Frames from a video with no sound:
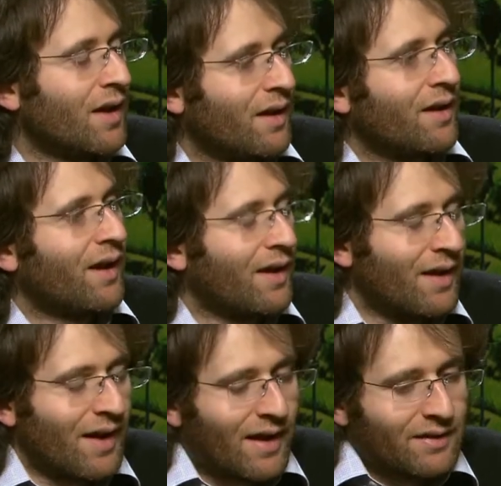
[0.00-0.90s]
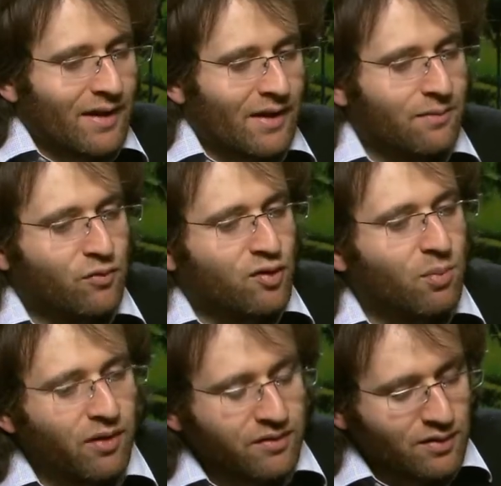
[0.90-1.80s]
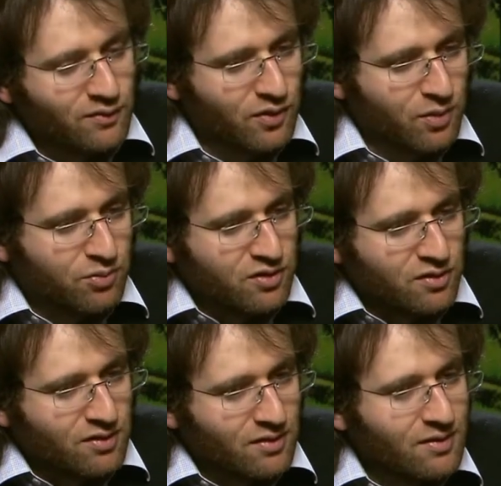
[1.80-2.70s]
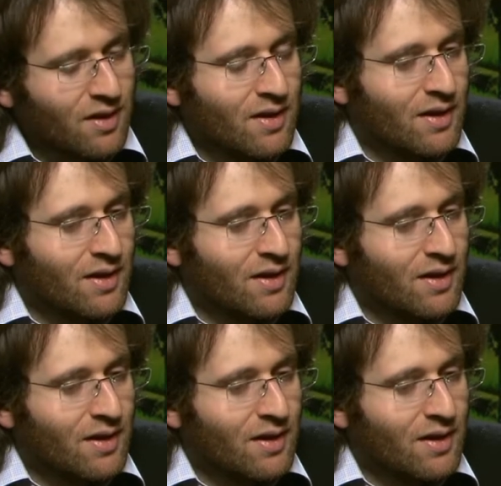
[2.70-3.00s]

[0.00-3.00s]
and then responses from the producers.